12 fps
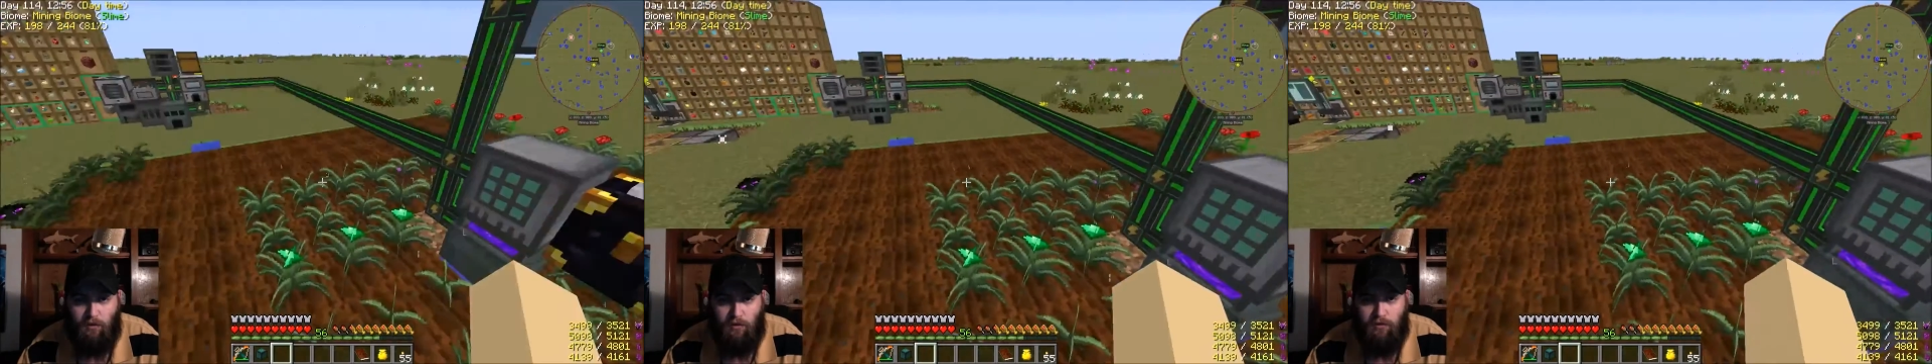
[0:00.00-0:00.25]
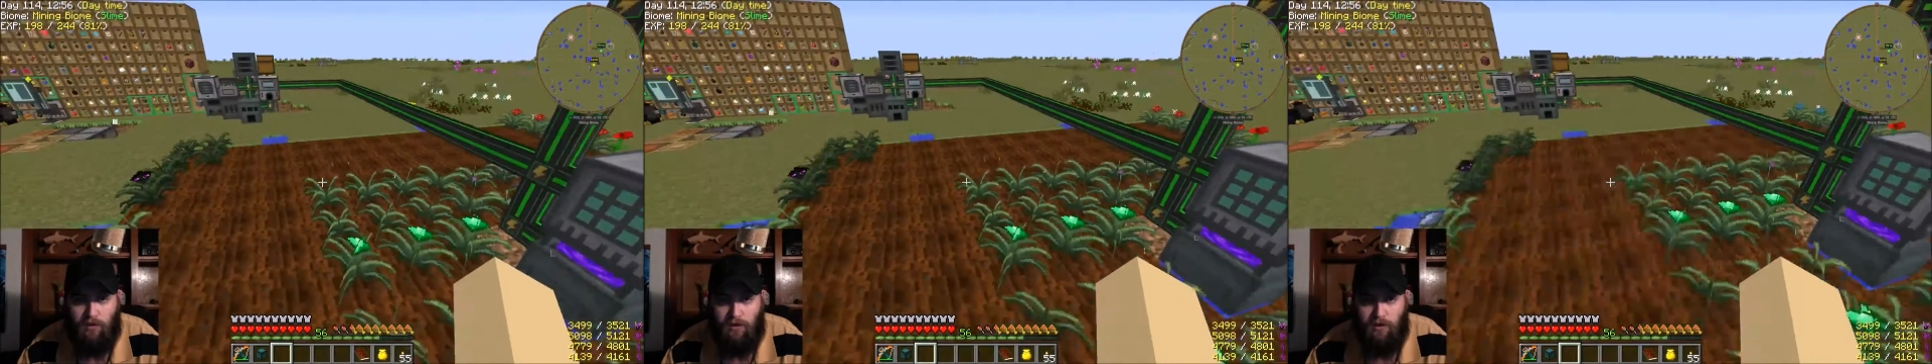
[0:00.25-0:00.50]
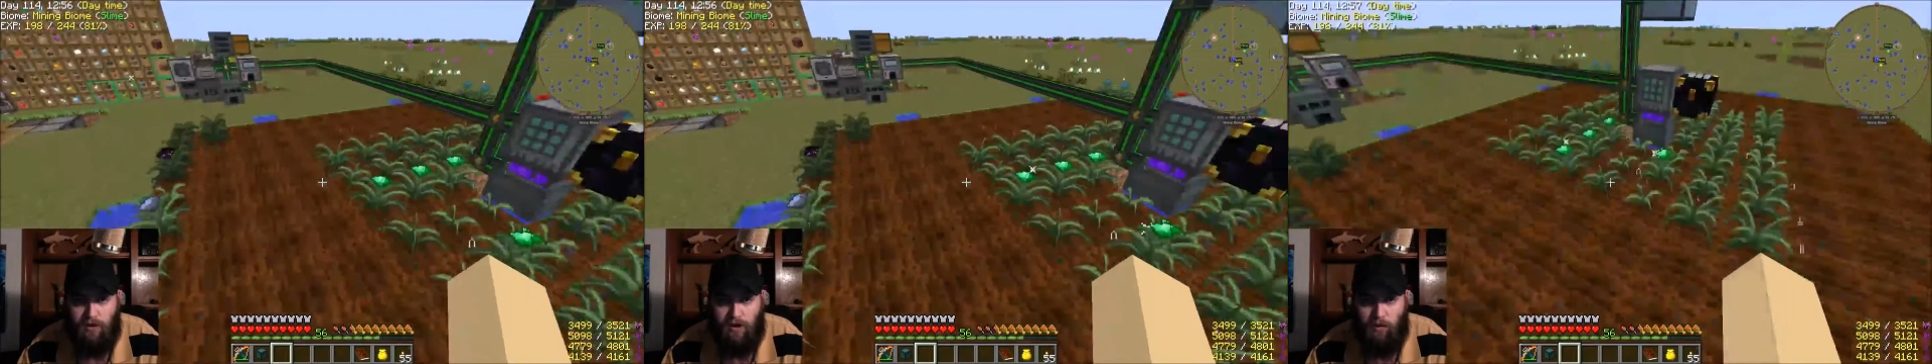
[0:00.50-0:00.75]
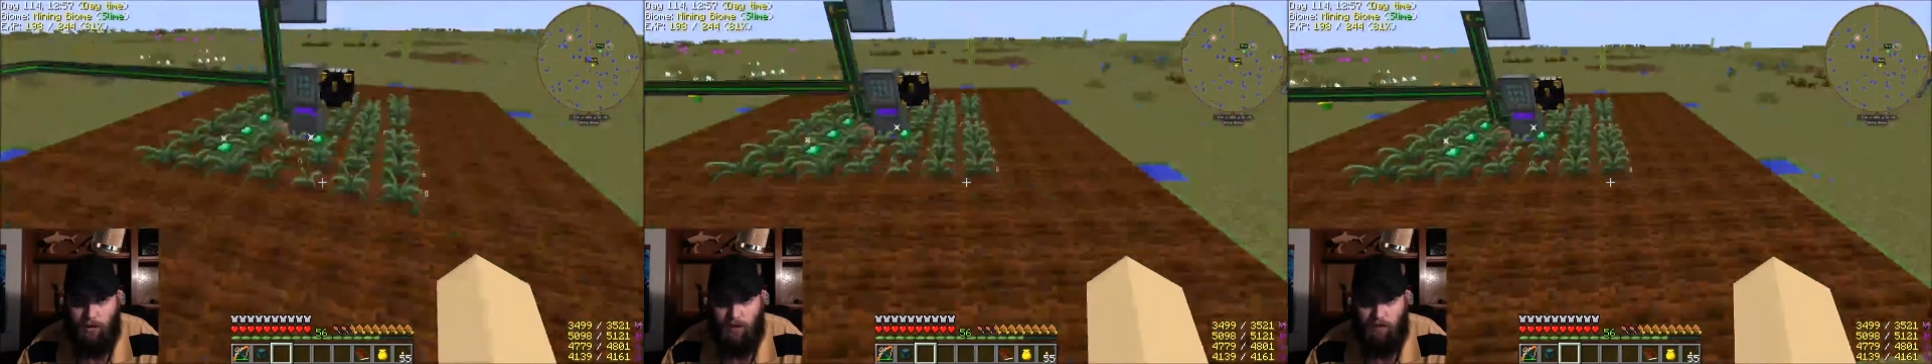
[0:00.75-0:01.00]
on it. That
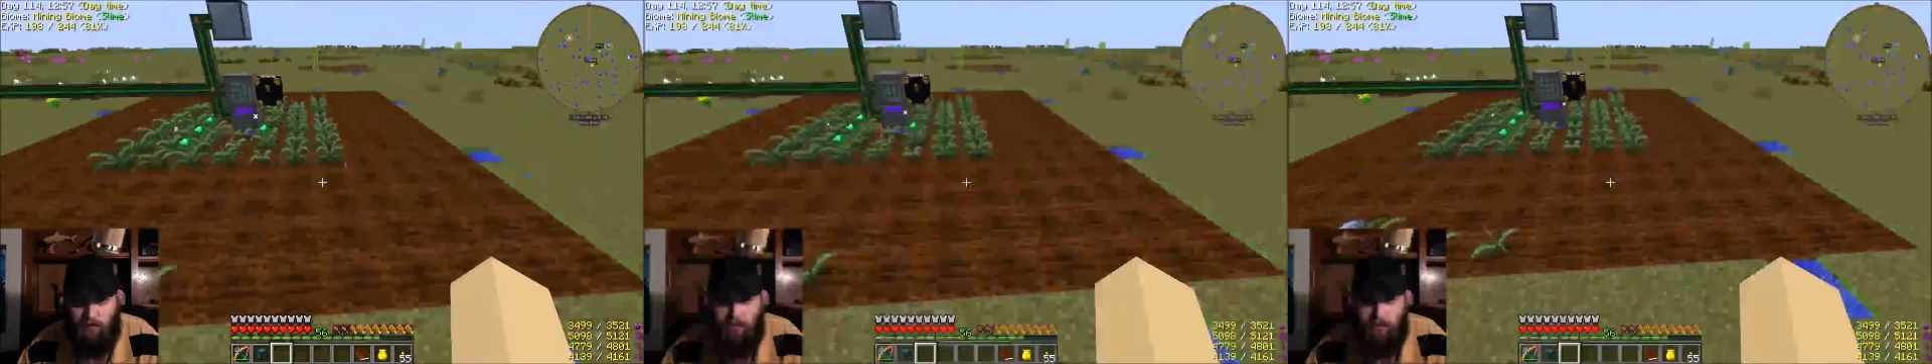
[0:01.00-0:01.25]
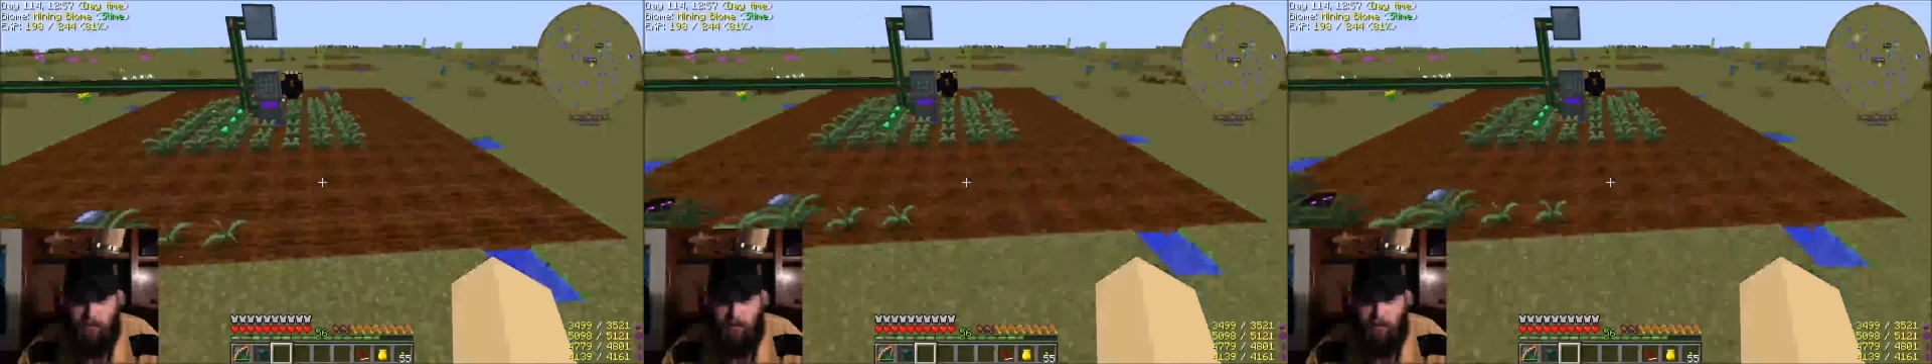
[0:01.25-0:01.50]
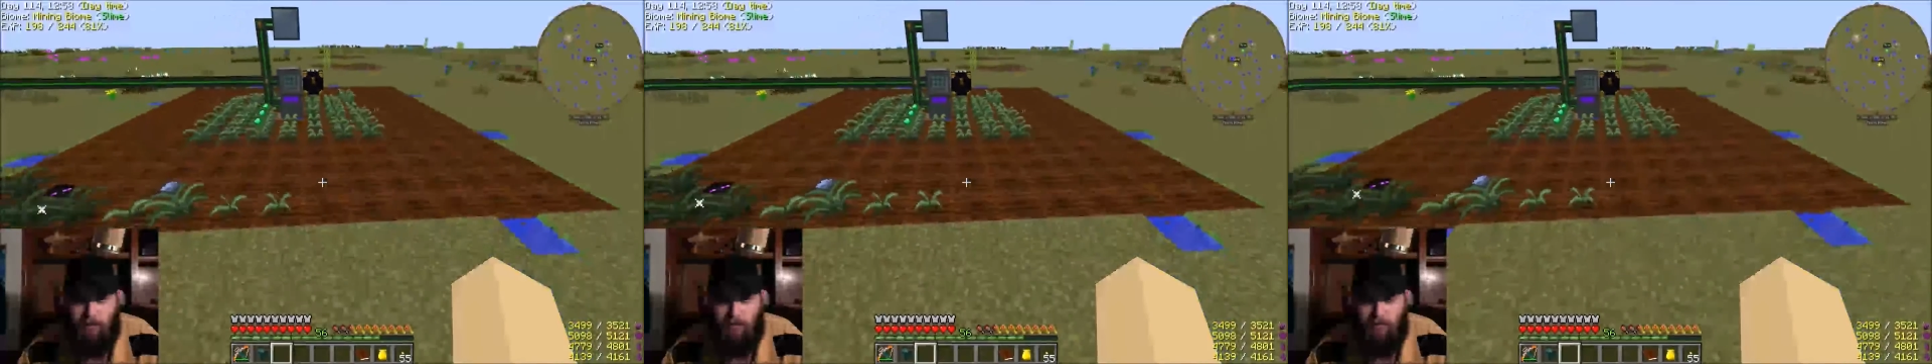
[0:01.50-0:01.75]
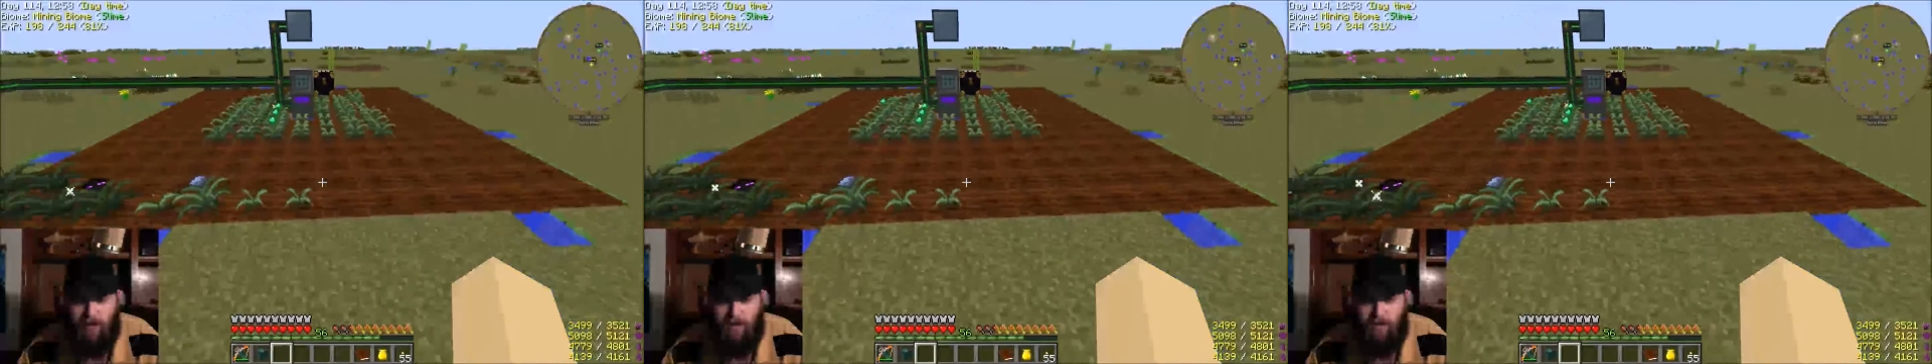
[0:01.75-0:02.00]
way it would grow a little bit
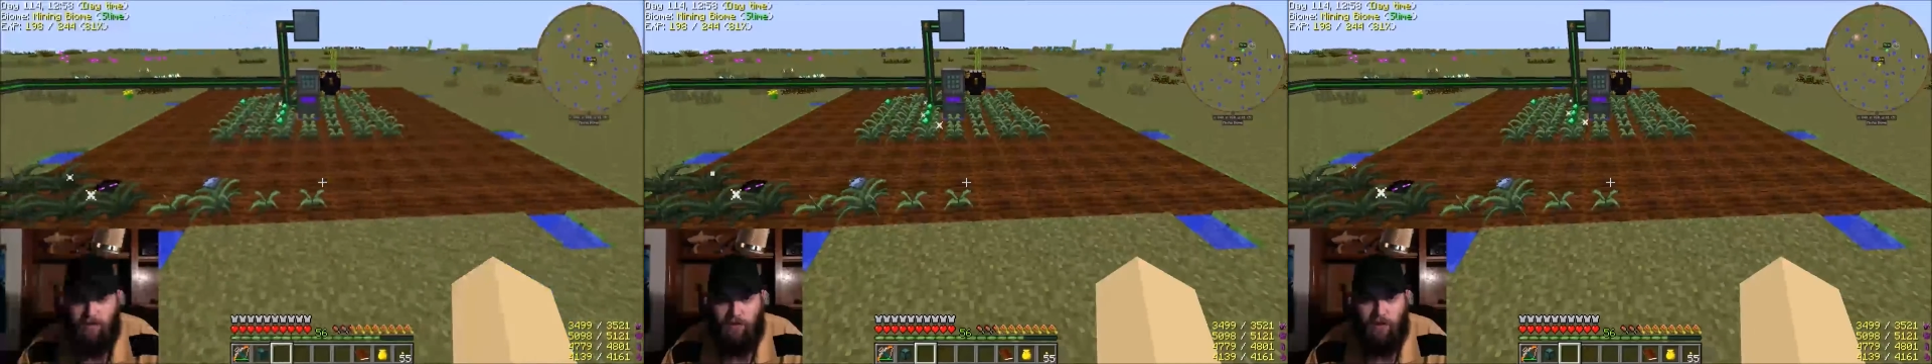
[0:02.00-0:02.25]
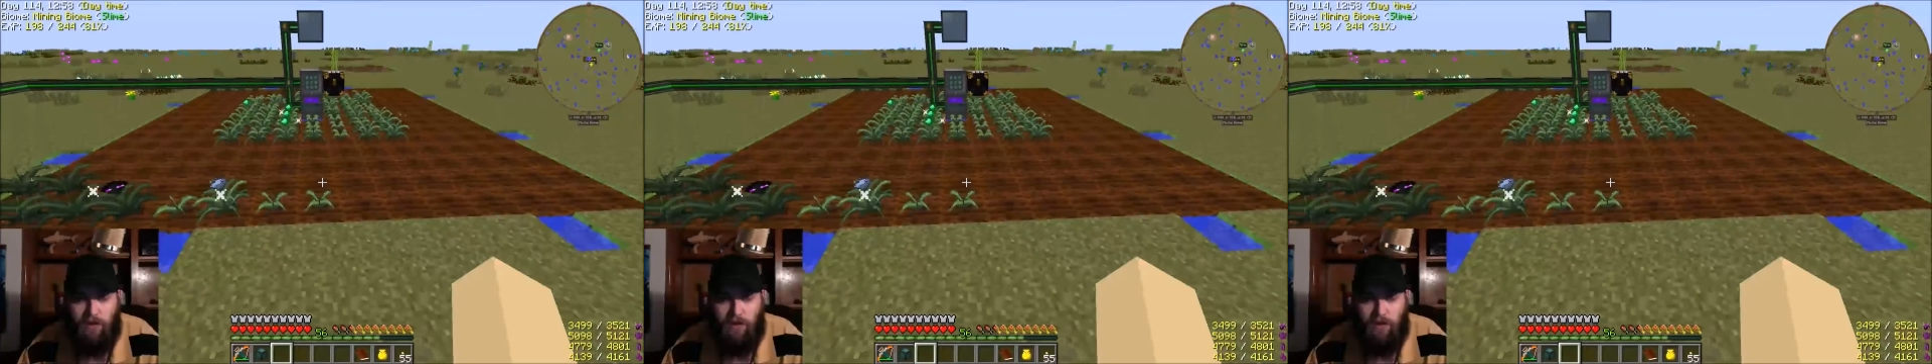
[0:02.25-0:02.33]
faster,